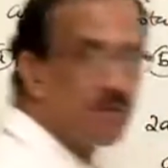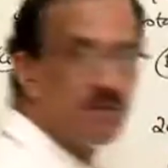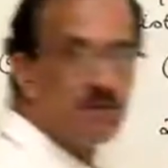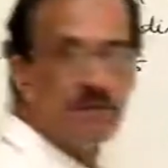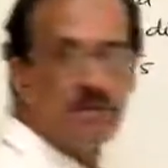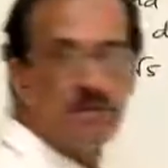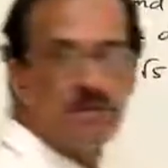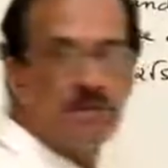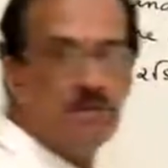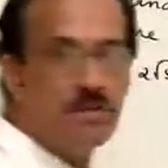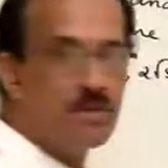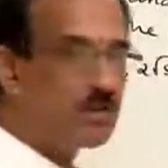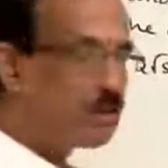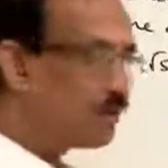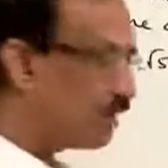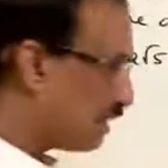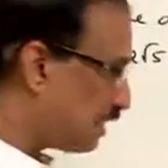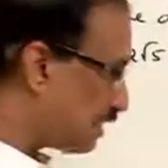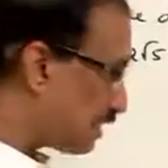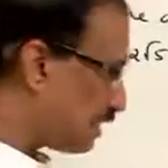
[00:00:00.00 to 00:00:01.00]
So the
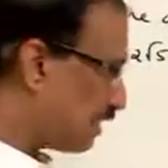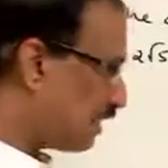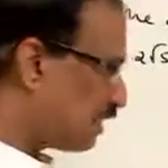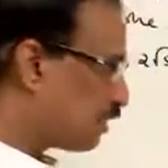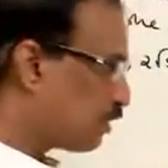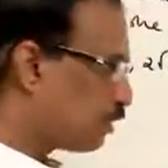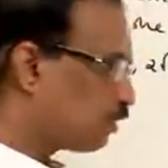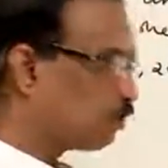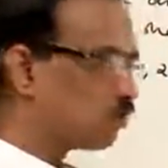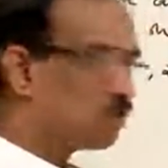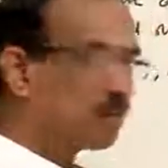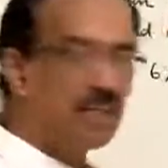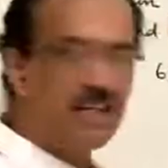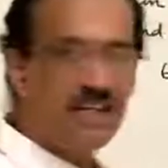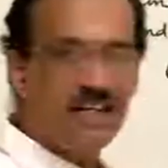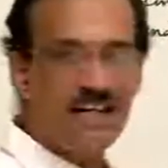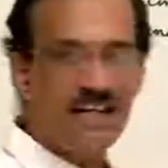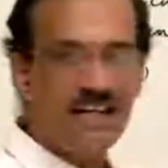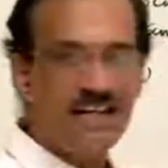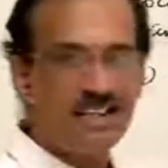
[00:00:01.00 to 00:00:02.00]
distance, the total length
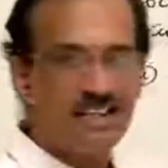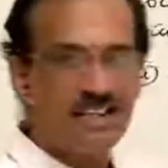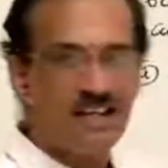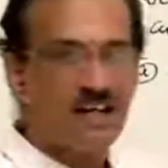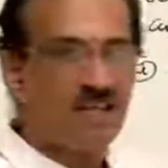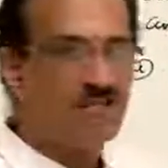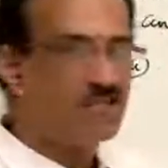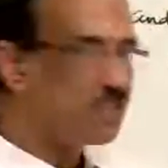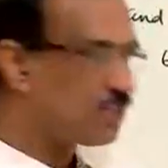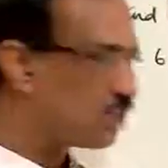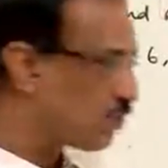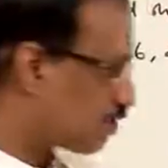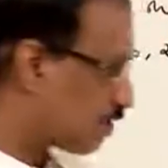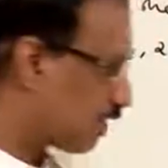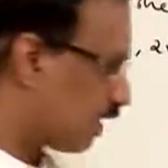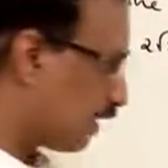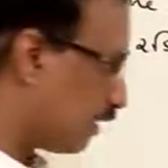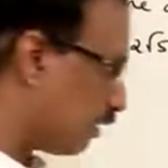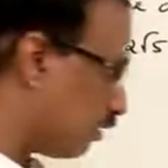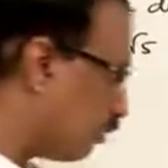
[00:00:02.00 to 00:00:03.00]
of the string,
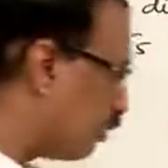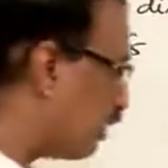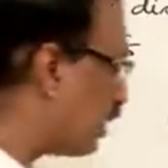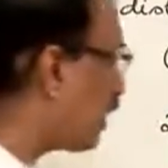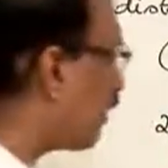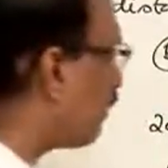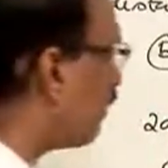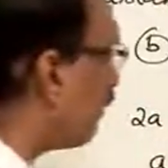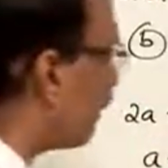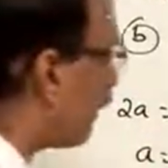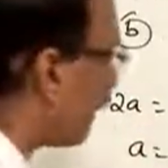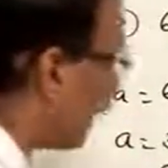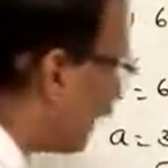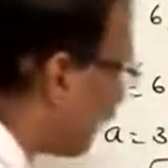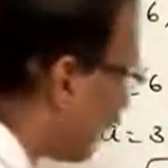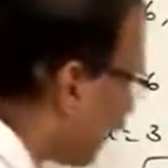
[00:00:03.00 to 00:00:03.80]
what you will be getting?